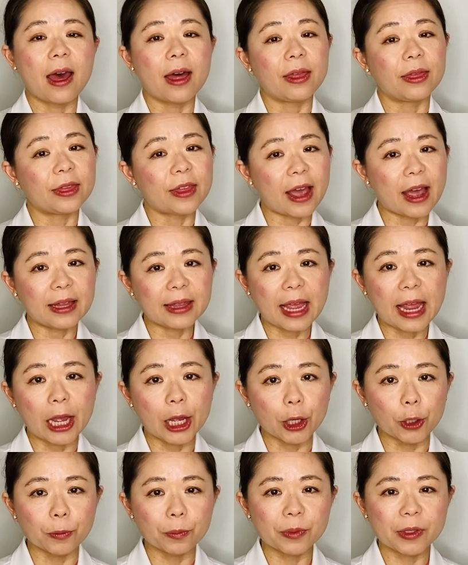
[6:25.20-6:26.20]
that
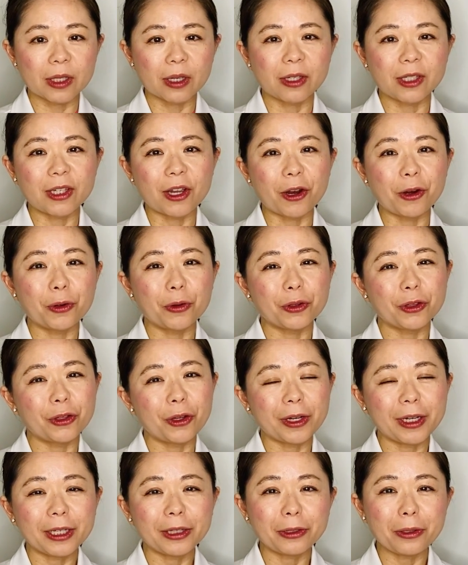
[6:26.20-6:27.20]
helps. So
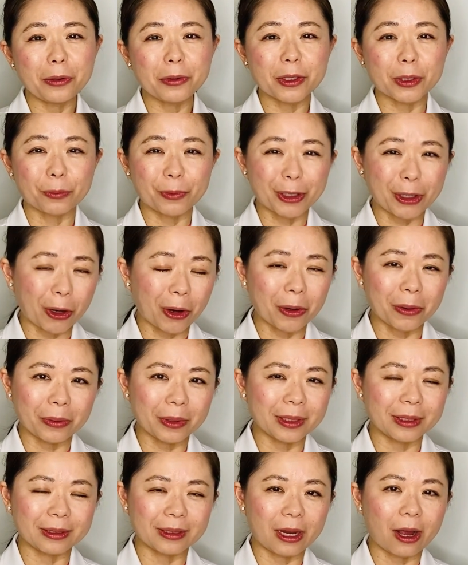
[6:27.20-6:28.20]
look at those
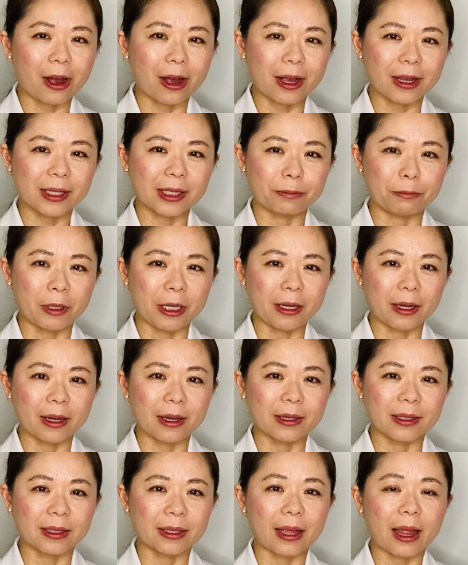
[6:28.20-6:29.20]
recurrent costs,
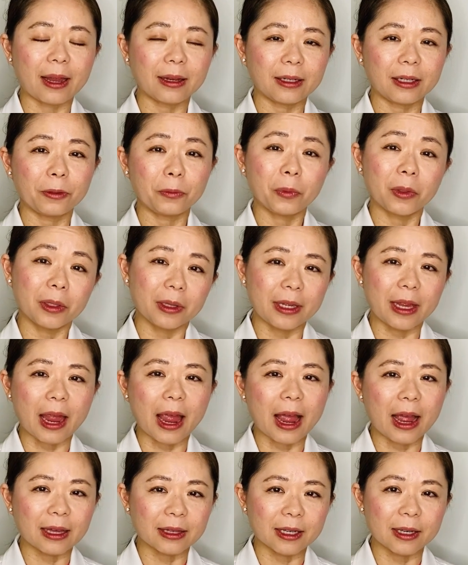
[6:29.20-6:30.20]
because that can really
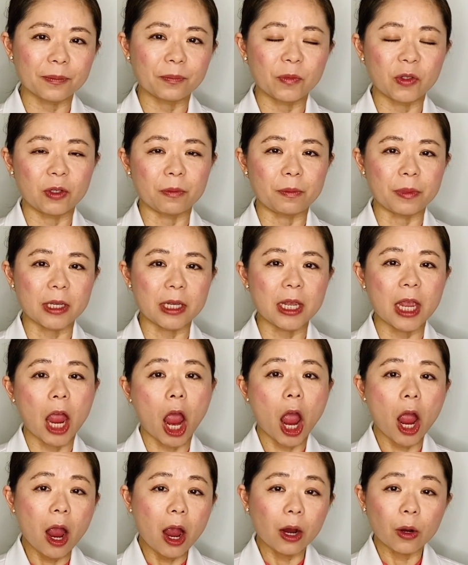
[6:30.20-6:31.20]
add up to be
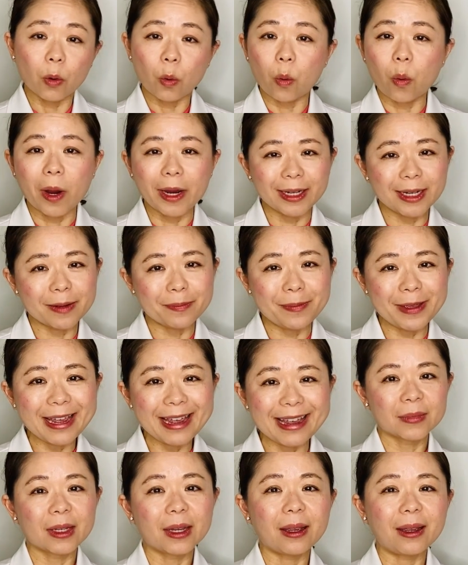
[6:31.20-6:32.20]
quite a
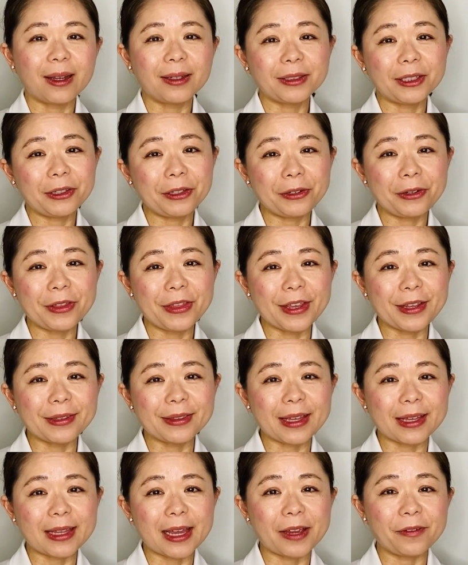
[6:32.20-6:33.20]
bit. Another thing
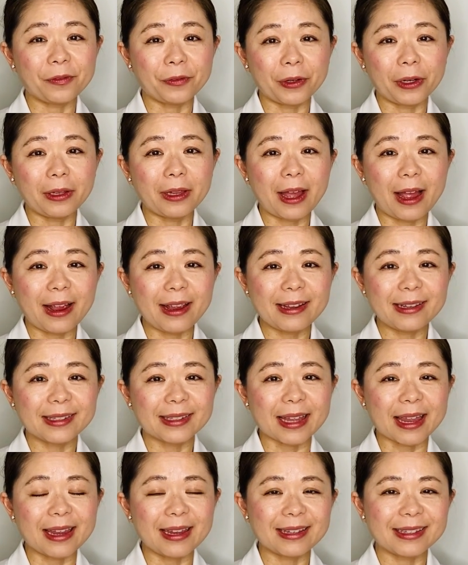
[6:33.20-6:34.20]
that I've realized
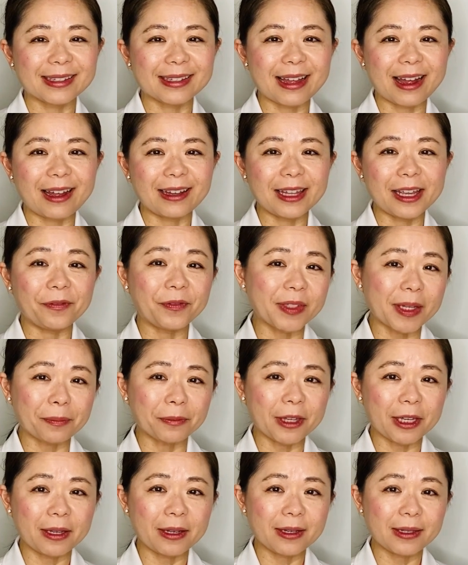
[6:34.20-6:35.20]
is that if
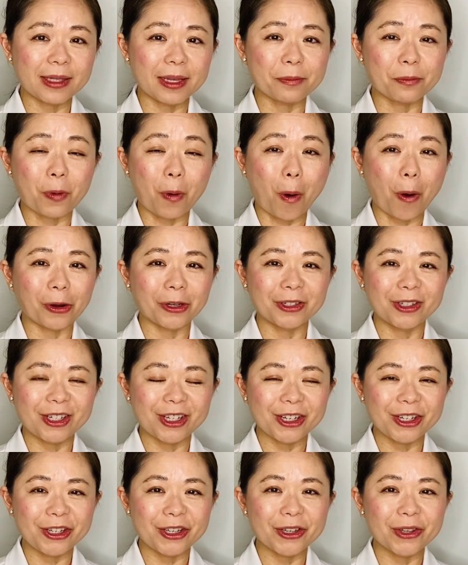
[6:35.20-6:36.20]
something is important to
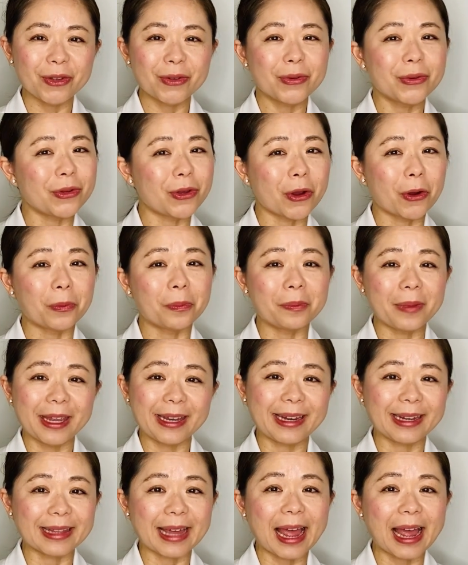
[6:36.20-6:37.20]
you, you'll
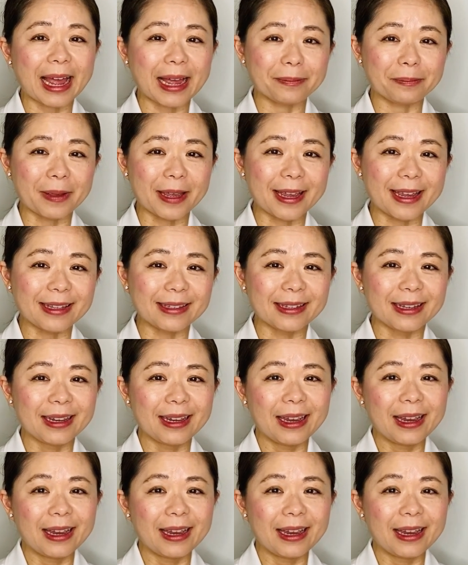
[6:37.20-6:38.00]
make it happen.